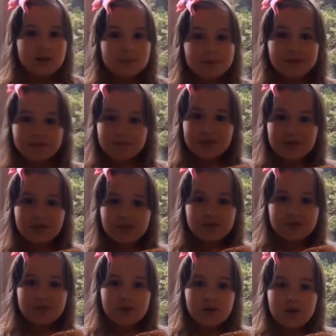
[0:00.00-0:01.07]
My first
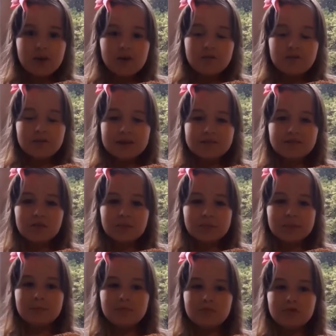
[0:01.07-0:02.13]
favourite
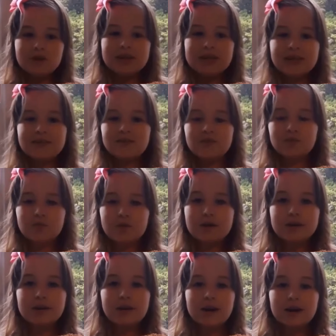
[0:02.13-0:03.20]
memory is
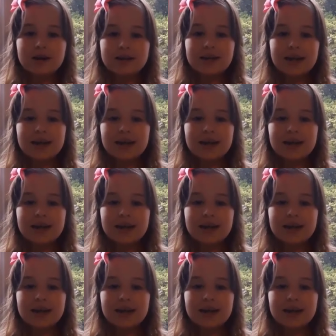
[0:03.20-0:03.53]
when I